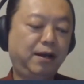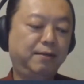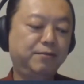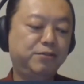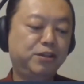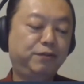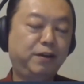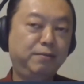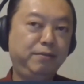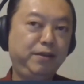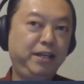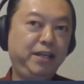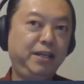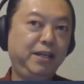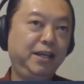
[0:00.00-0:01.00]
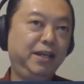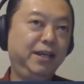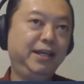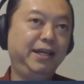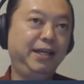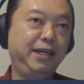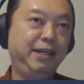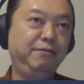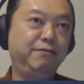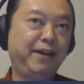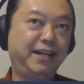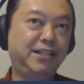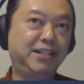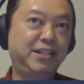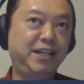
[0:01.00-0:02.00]
So for me,
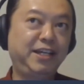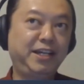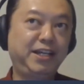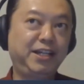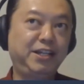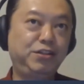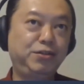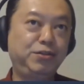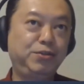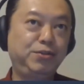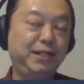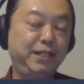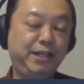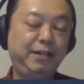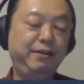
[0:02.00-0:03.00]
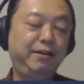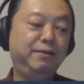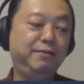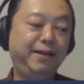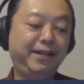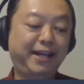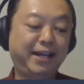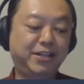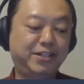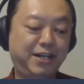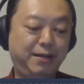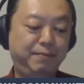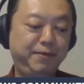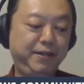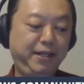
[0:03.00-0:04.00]
investing into Ethereum and
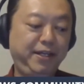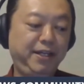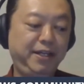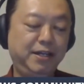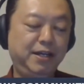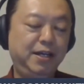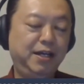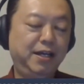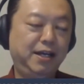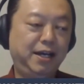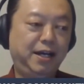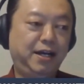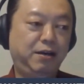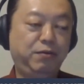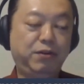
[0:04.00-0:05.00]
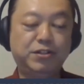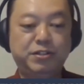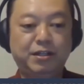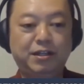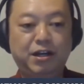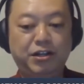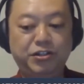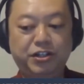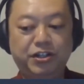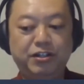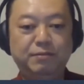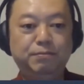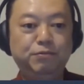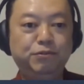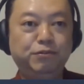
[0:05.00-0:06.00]
XRP was the
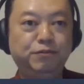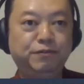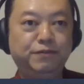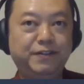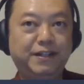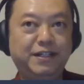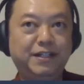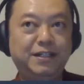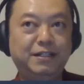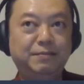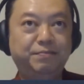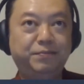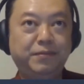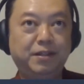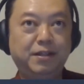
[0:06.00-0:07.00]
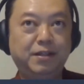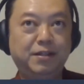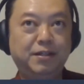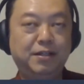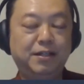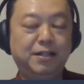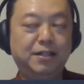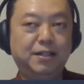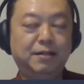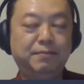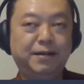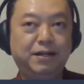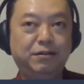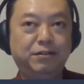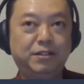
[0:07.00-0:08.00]
logical move
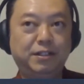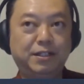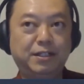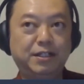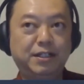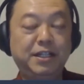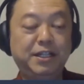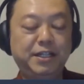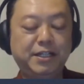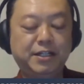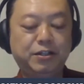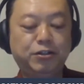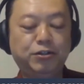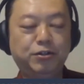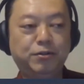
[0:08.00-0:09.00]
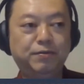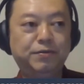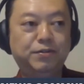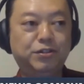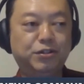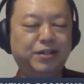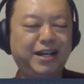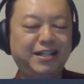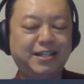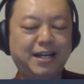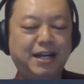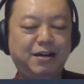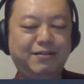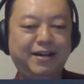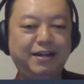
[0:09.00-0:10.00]
about a year ago. So that's
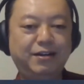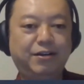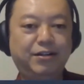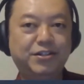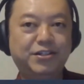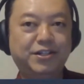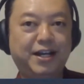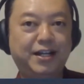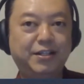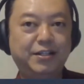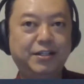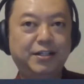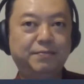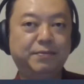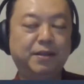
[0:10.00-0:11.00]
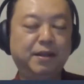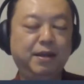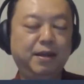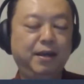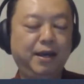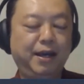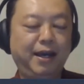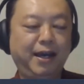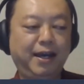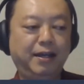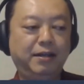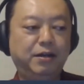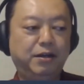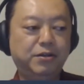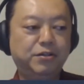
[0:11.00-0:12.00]
how I got started.
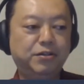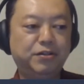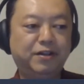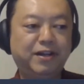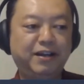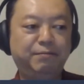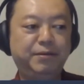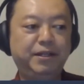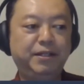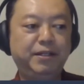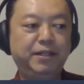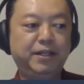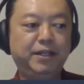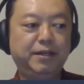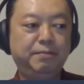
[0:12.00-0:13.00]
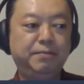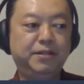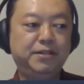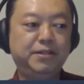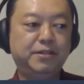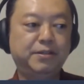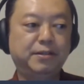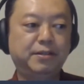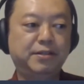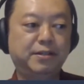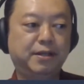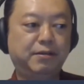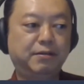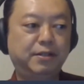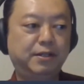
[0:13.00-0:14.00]
And also, I've been a business
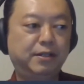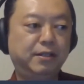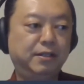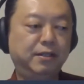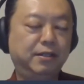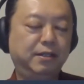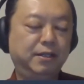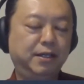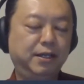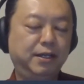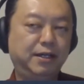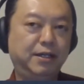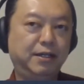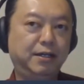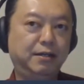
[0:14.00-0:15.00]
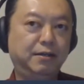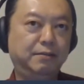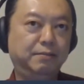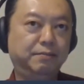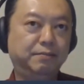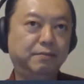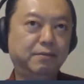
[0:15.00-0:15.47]
consultant um,